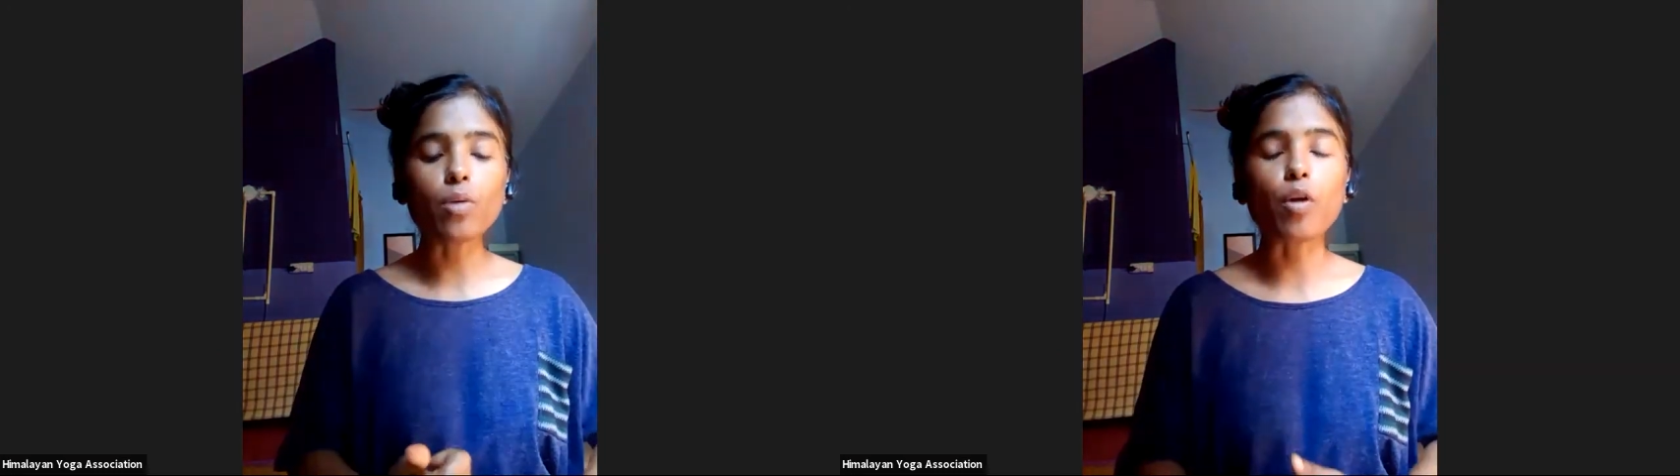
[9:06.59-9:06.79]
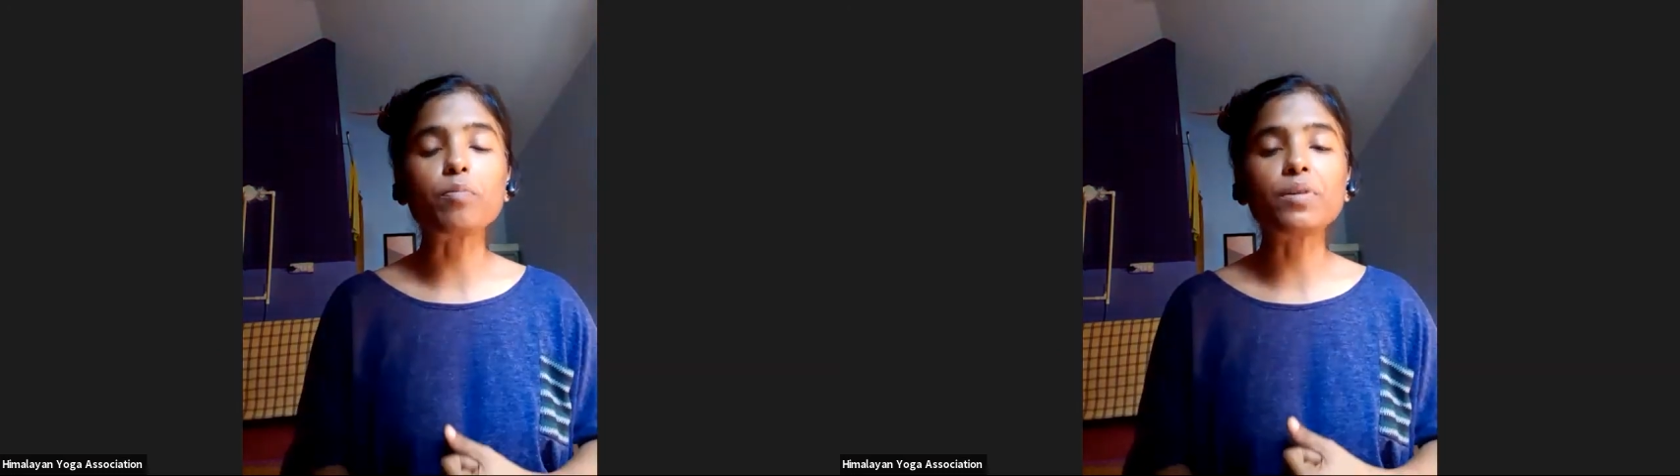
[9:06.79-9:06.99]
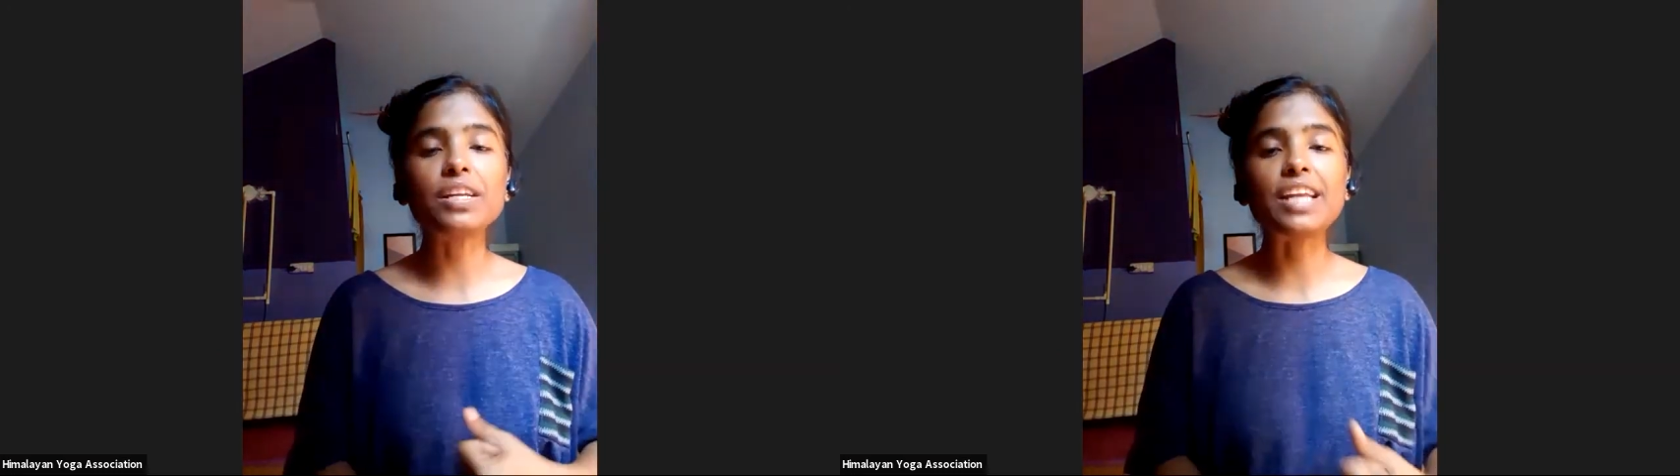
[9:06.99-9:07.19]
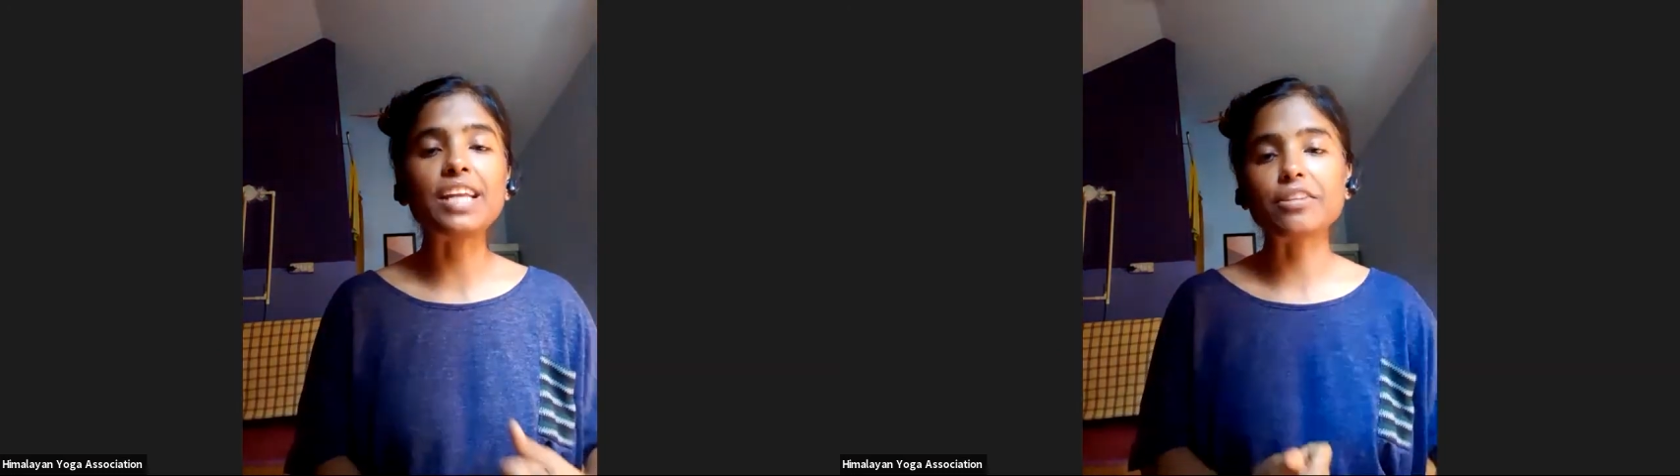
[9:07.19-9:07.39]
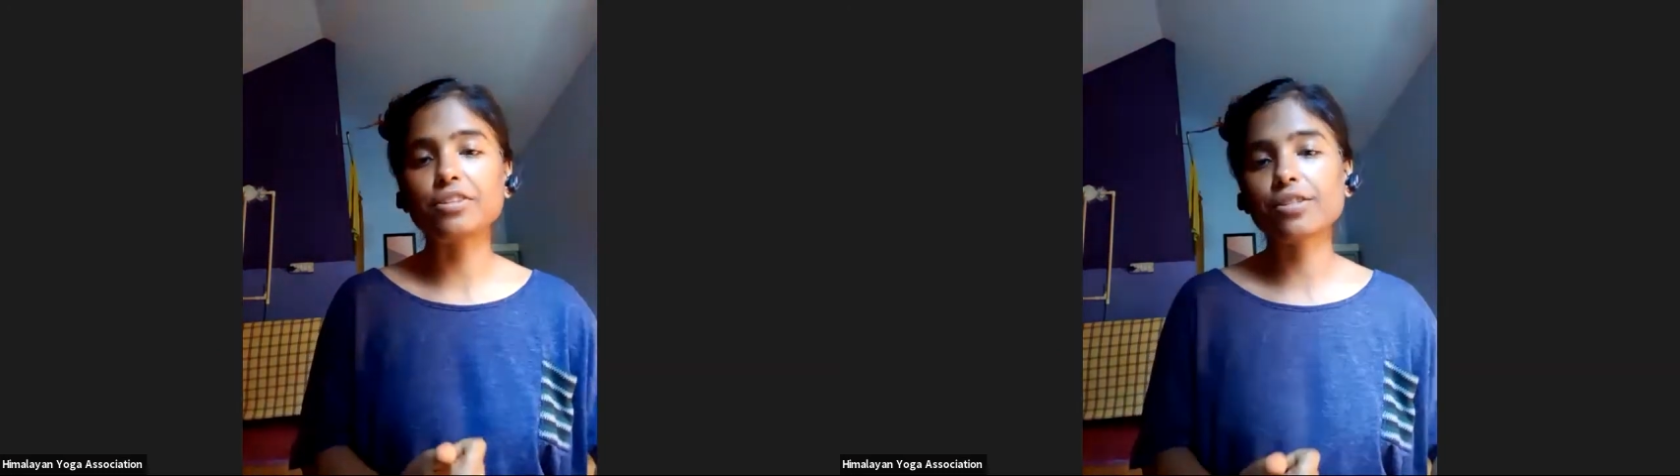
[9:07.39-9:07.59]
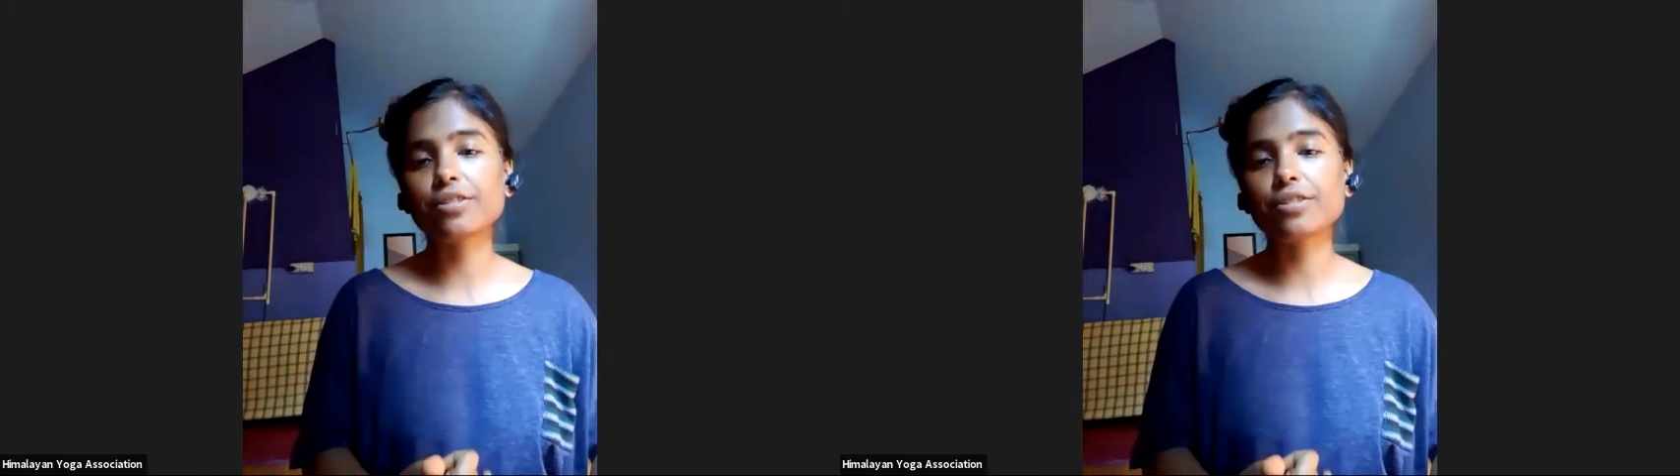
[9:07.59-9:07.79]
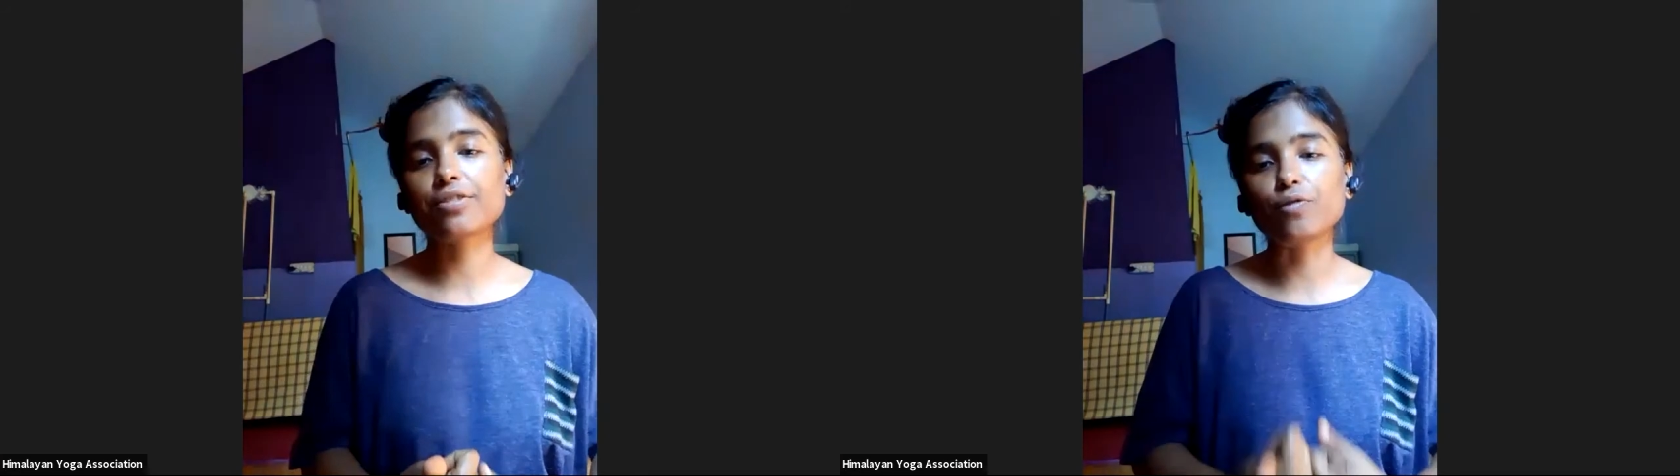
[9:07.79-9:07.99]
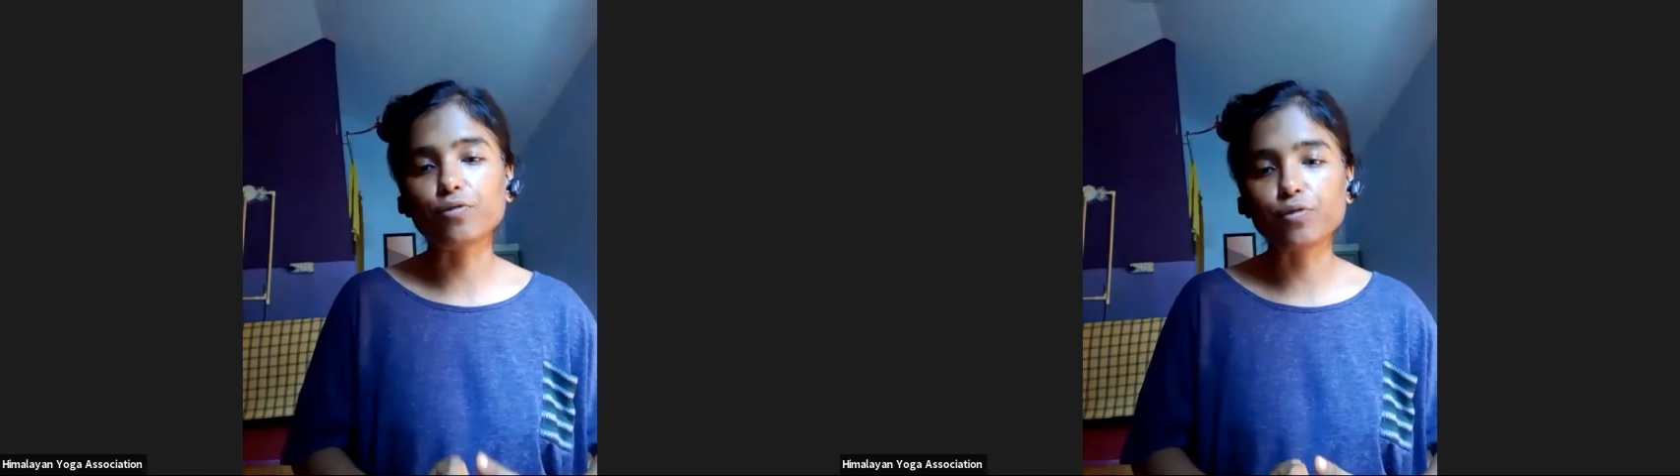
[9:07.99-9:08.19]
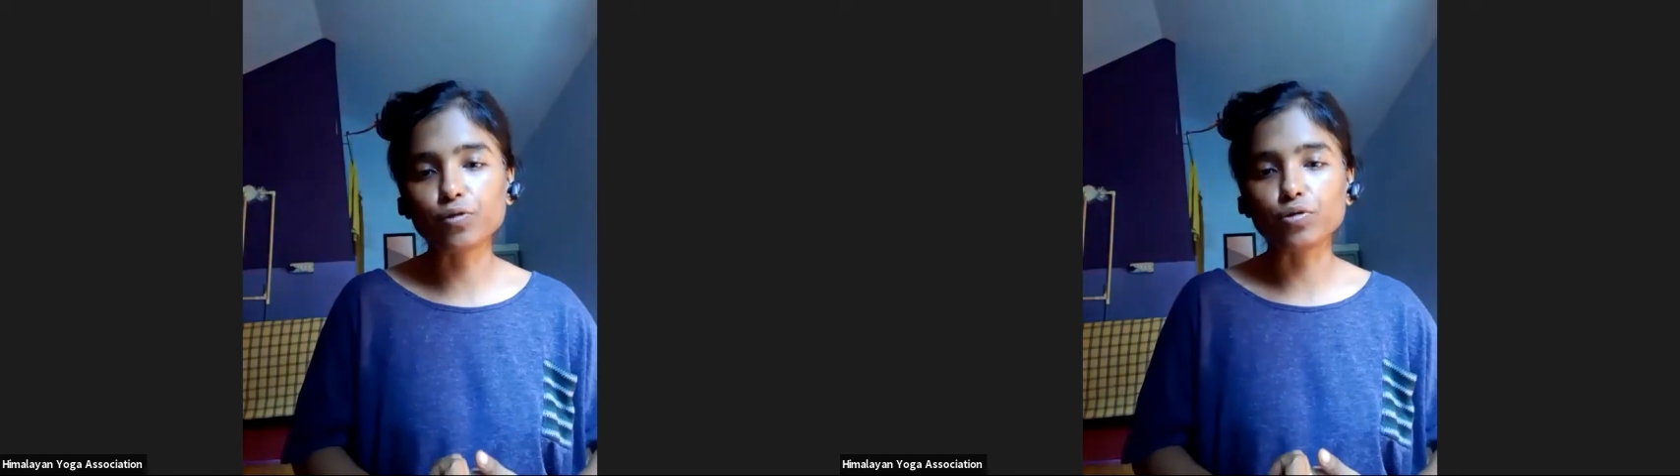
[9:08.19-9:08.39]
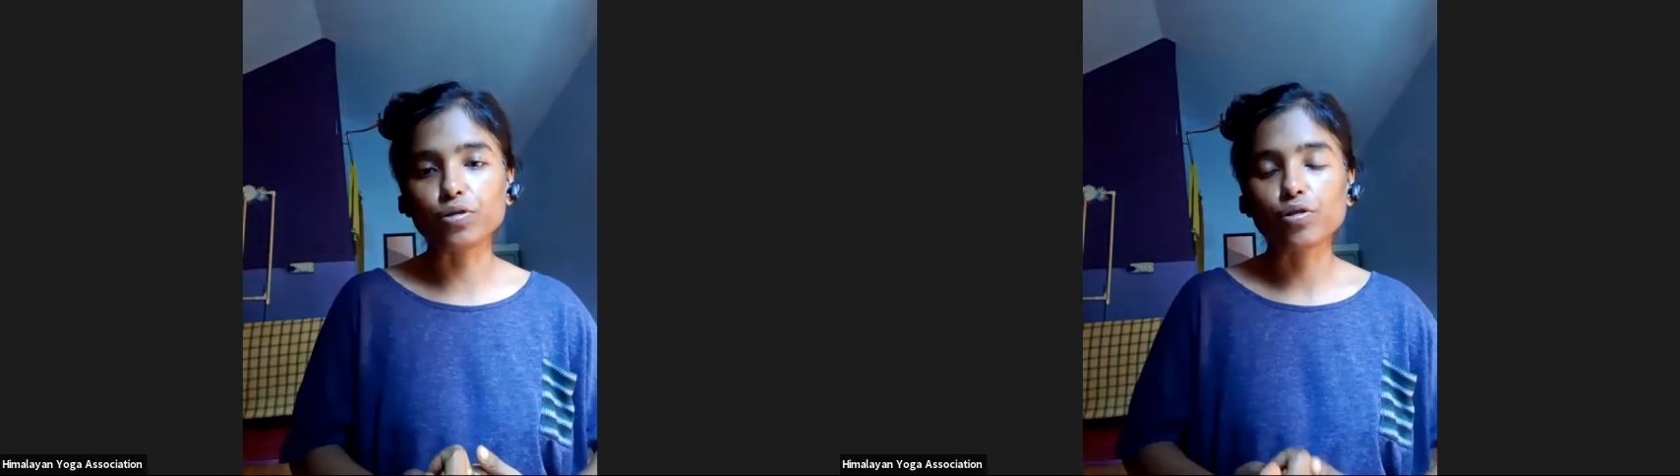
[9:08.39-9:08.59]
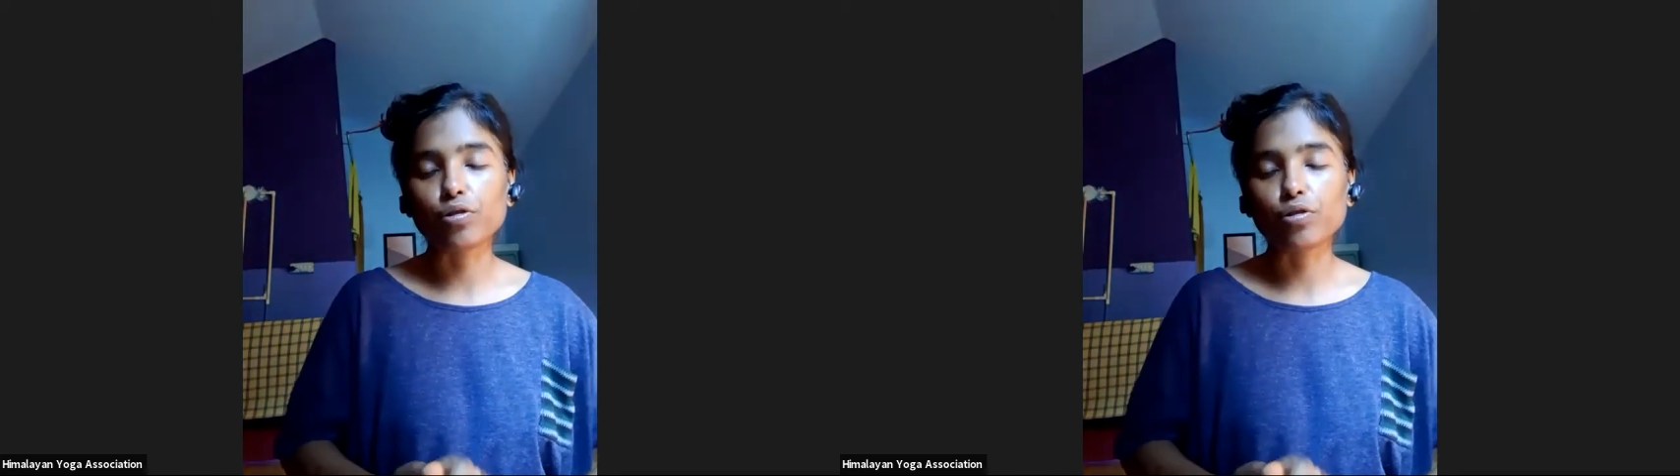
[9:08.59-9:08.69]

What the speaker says: properly digesting the food,